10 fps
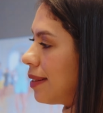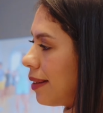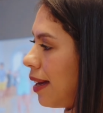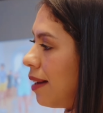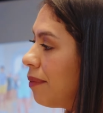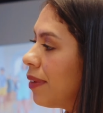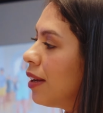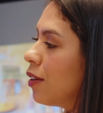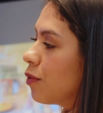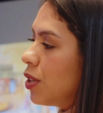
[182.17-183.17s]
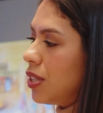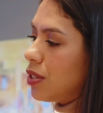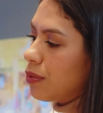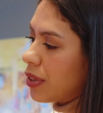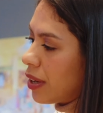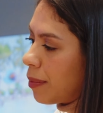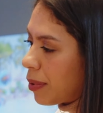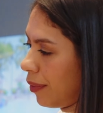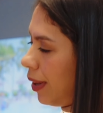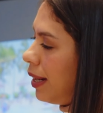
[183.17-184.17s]
test lab, which we're going to
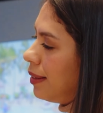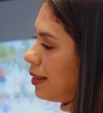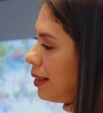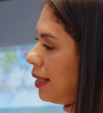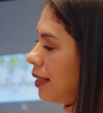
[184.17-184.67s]
provide the